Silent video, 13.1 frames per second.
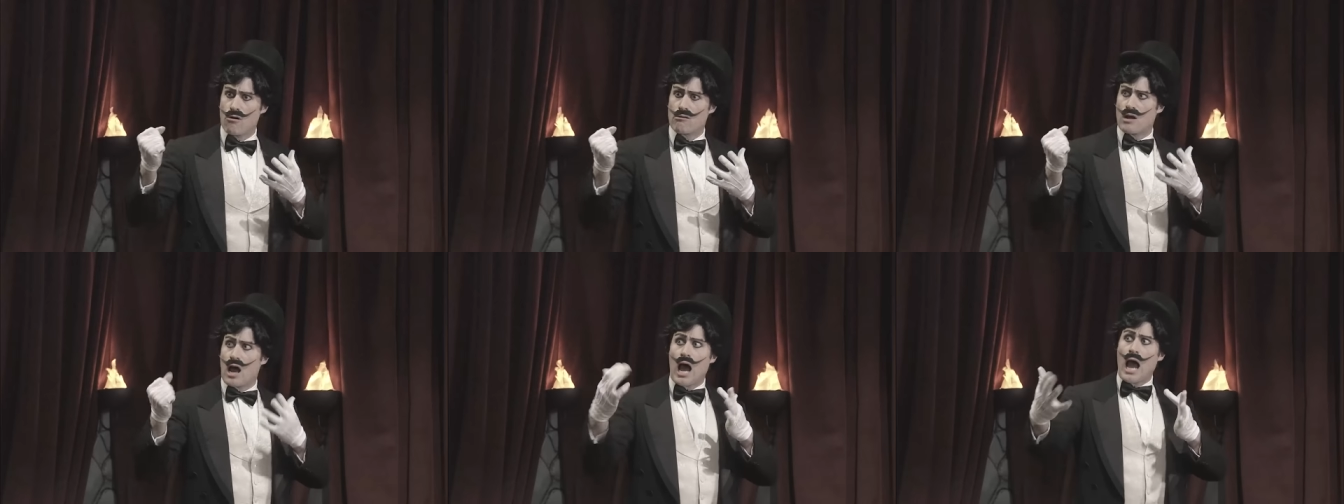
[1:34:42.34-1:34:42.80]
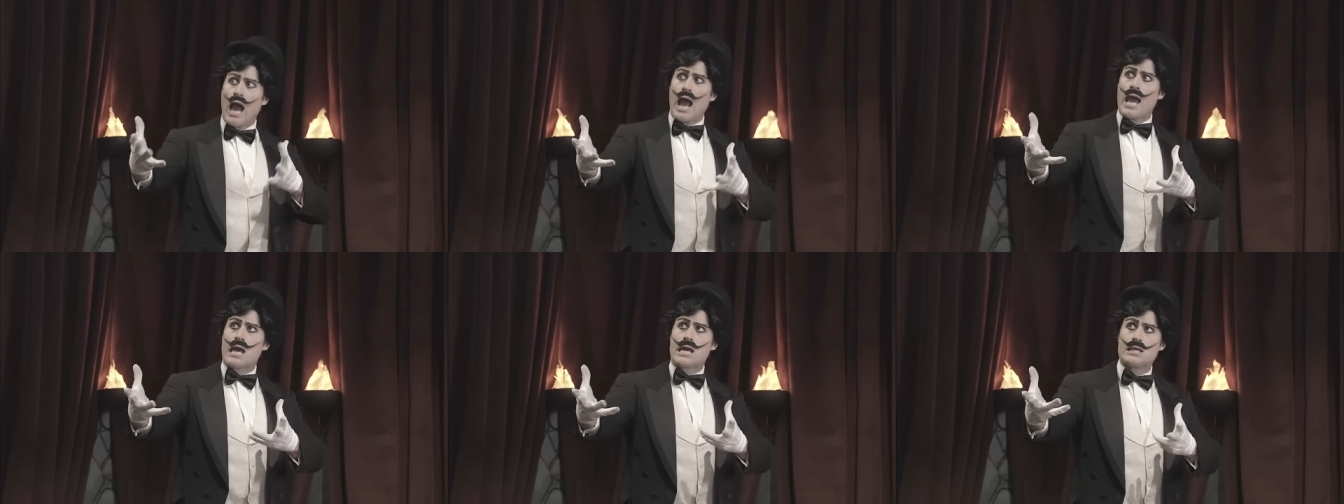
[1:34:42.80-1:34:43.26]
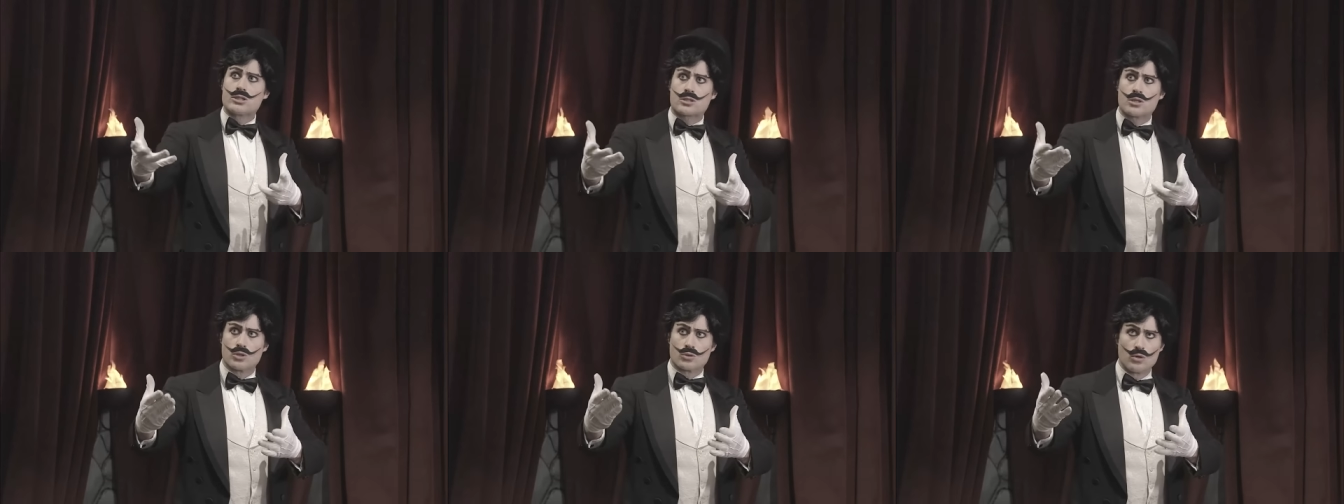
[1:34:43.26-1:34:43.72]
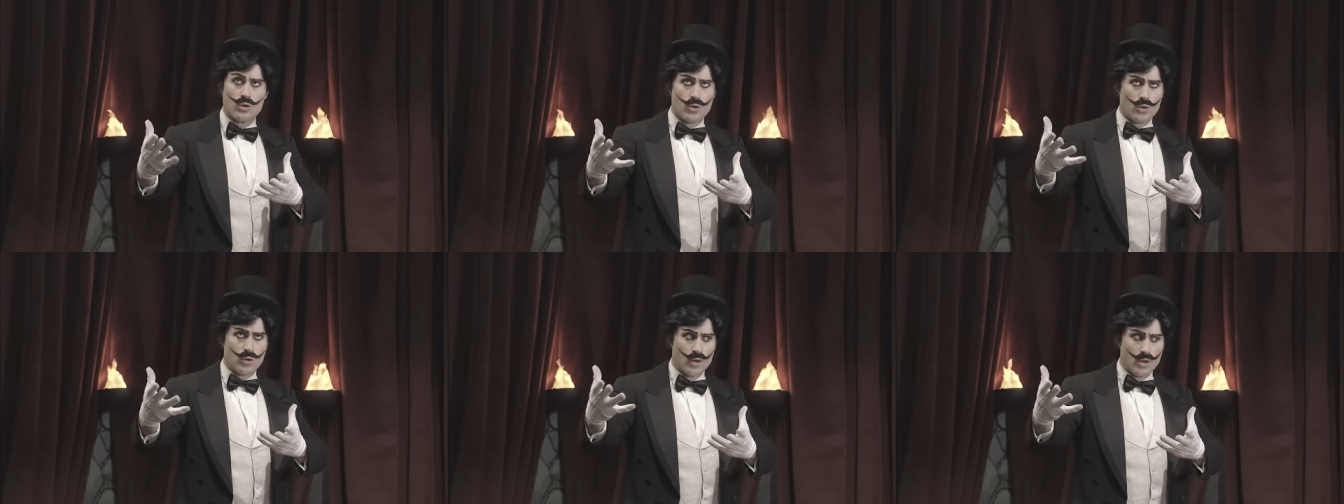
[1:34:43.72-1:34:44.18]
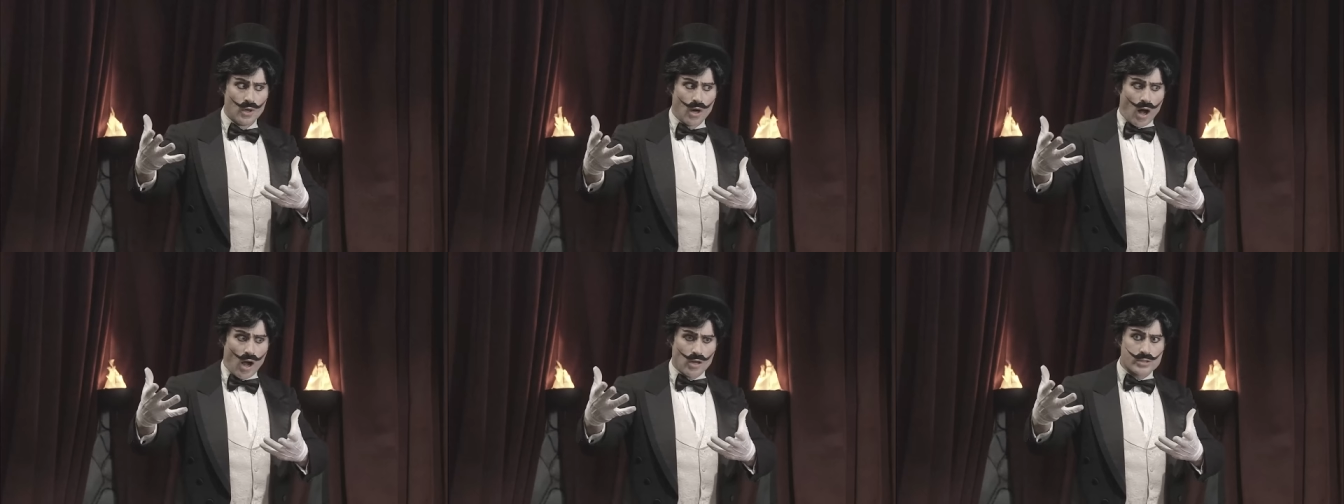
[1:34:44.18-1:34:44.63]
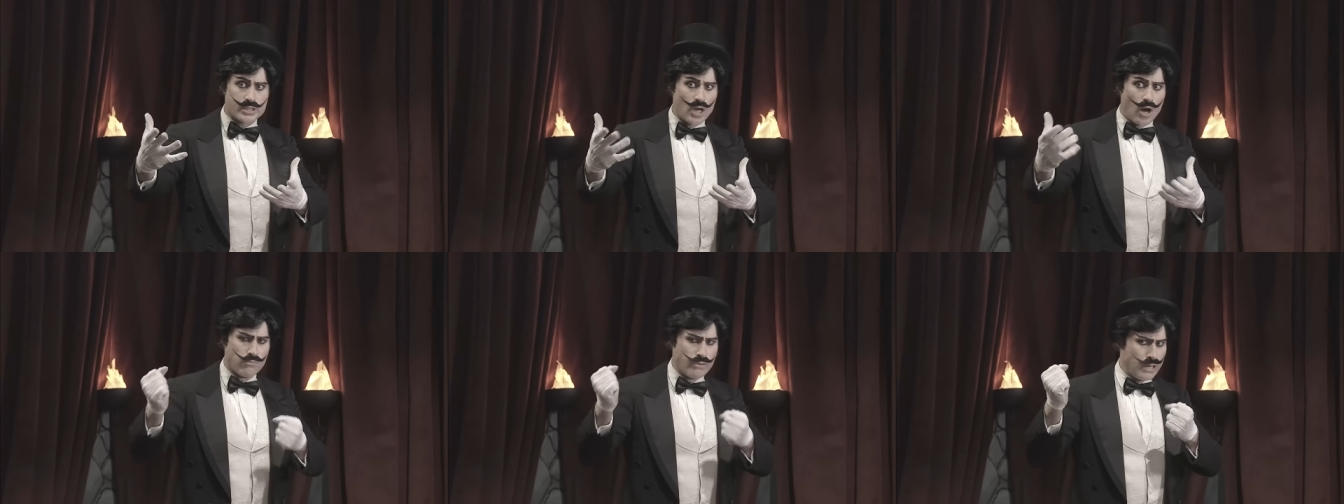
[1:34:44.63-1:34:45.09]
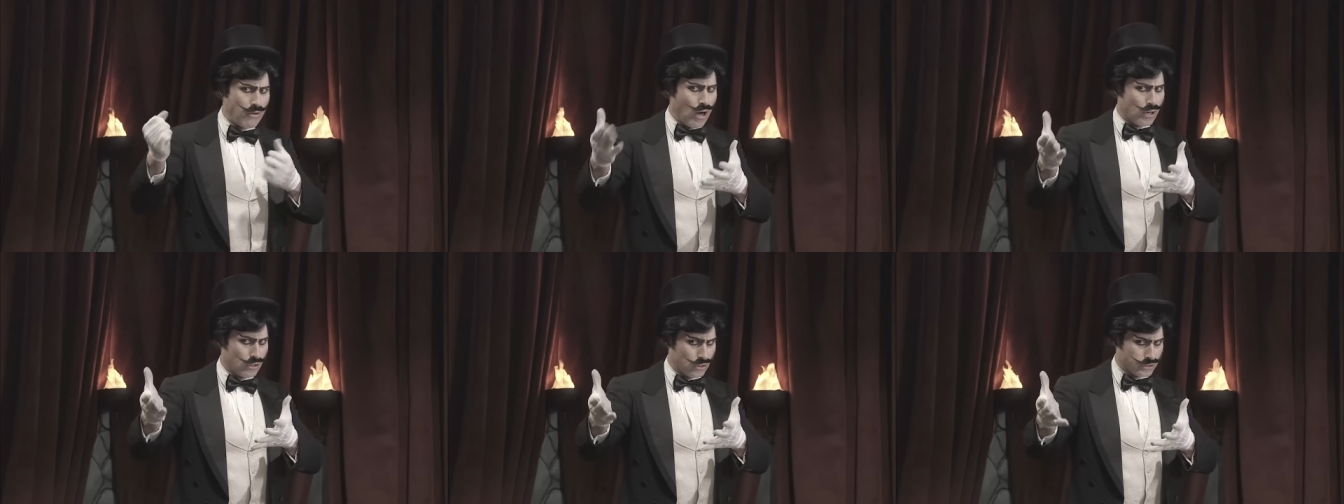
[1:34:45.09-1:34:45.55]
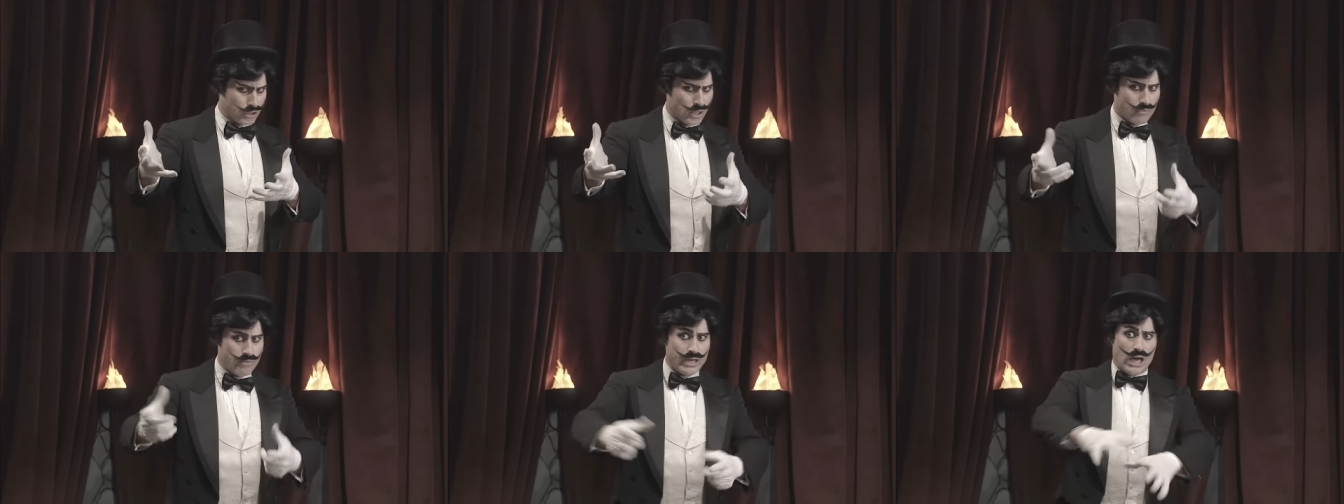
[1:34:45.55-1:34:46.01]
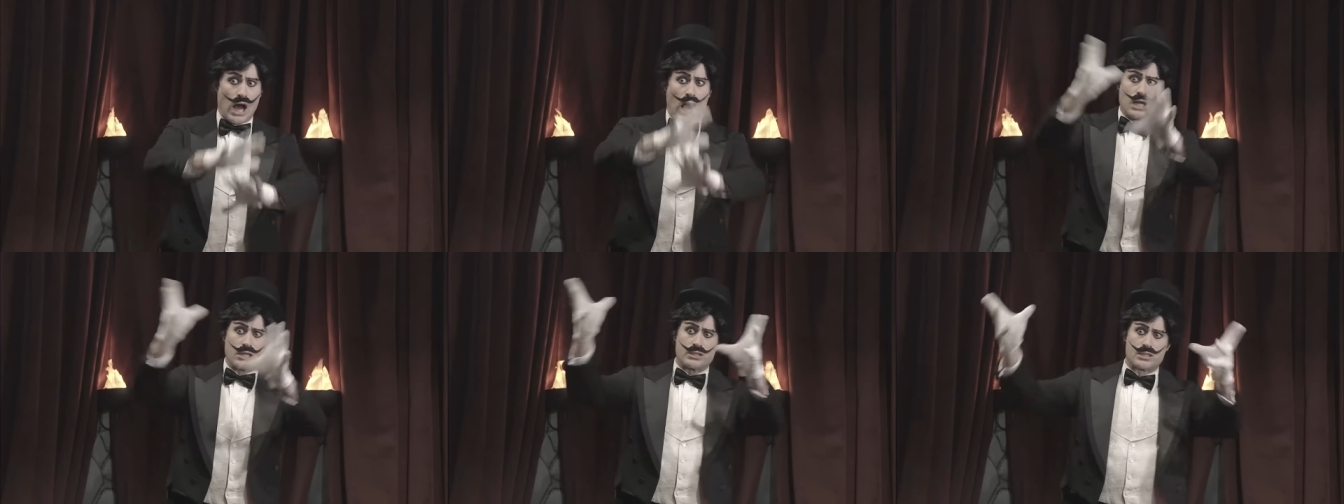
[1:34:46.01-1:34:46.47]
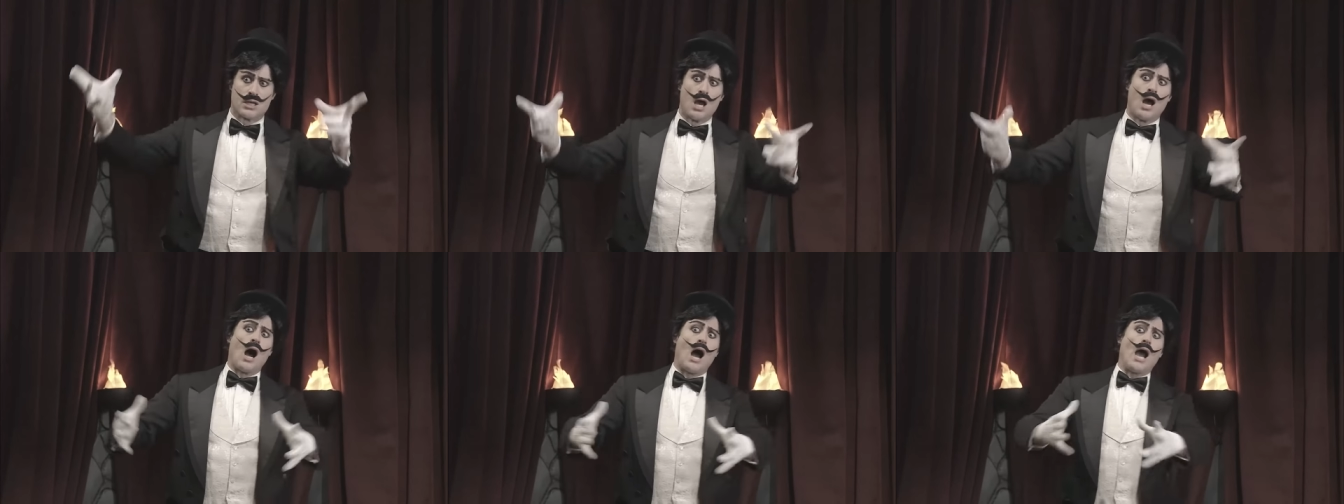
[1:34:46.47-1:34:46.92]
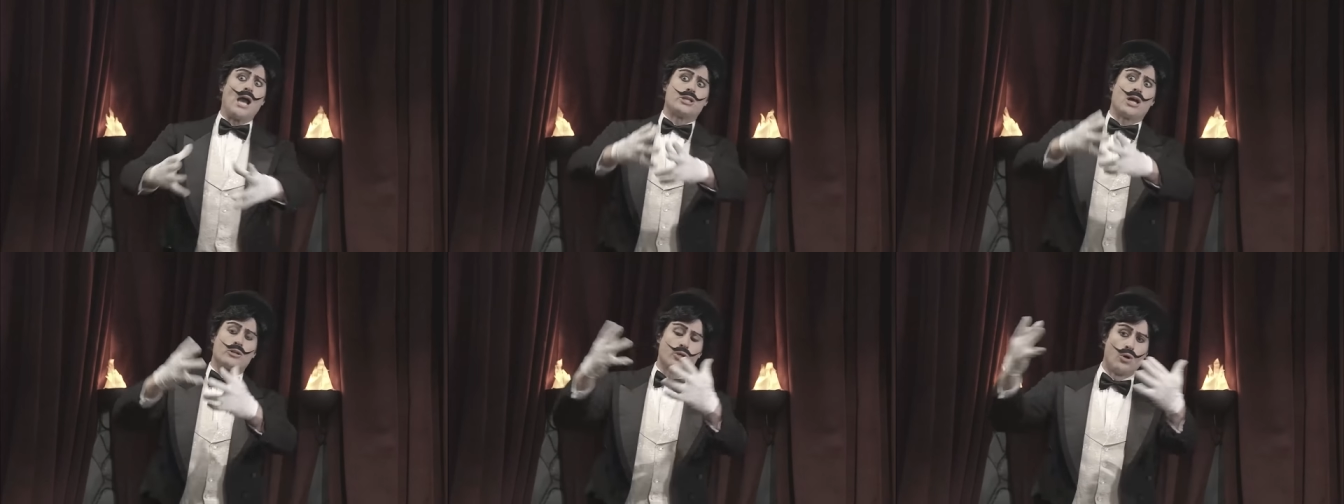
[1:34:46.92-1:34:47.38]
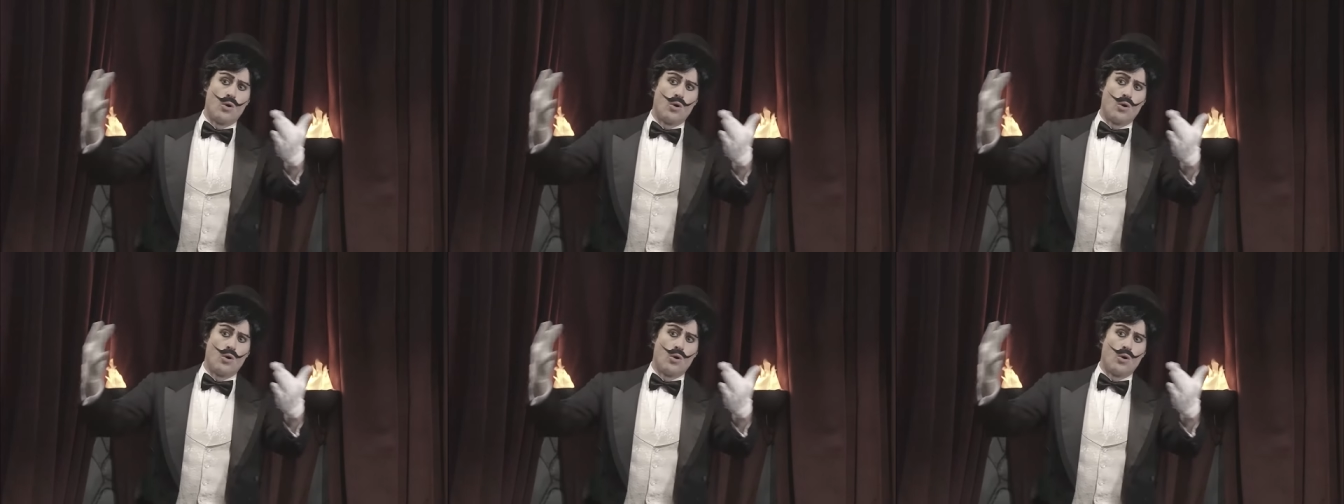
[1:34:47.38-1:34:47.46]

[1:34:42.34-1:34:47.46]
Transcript: your eyes to also be boggled, because I shall